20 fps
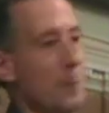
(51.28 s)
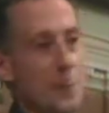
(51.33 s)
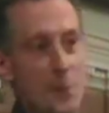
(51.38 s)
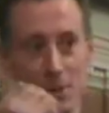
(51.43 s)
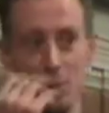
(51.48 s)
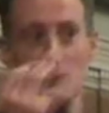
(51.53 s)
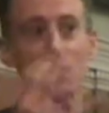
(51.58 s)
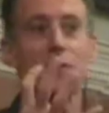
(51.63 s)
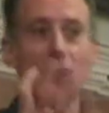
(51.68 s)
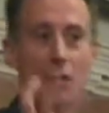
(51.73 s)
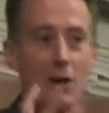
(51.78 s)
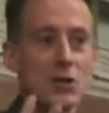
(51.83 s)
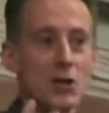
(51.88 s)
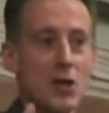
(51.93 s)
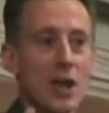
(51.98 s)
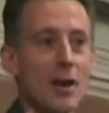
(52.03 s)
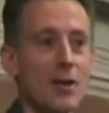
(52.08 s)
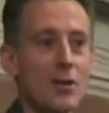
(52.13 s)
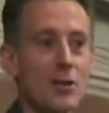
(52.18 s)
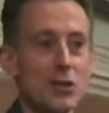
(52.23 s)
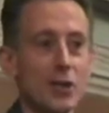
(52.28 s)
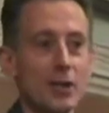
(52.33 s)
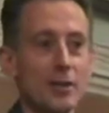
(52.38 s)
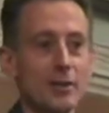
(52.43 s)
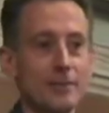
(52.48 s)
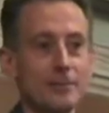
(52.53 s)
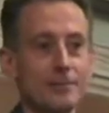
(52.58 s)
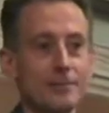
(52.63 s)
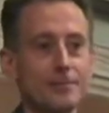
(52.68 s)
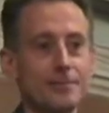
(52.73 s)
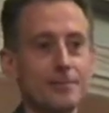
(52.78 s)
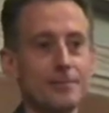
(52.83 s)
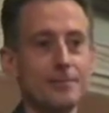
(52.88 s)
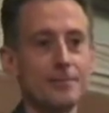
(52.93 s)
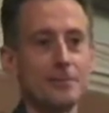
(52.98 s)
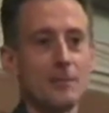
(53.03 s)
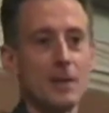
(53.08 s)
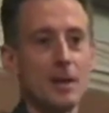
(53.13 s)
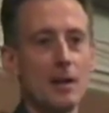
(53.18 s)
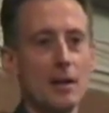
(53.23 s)
This was very challenging.
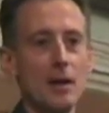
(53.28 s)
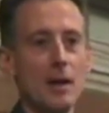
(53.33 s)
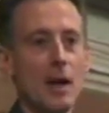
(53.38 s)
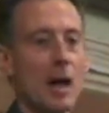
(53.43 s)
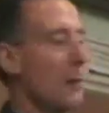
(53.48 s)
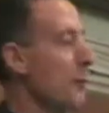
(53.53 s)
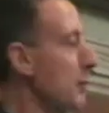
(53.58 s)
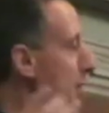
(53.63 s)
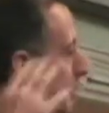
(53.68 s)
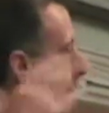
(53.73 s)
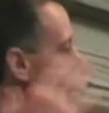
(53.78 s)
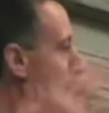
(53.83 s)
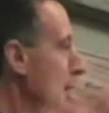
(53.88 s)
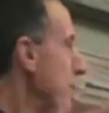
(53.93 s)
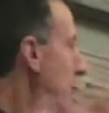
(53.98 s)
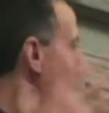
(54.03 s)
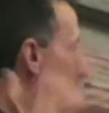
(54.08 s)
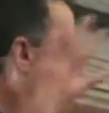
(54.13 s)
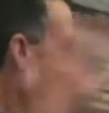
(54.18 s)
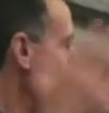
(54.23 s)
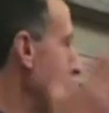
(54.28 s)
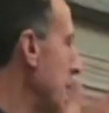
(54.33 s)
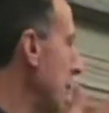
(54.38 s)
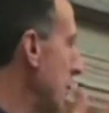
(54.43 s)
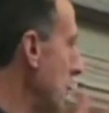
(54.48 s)
And we did much more things.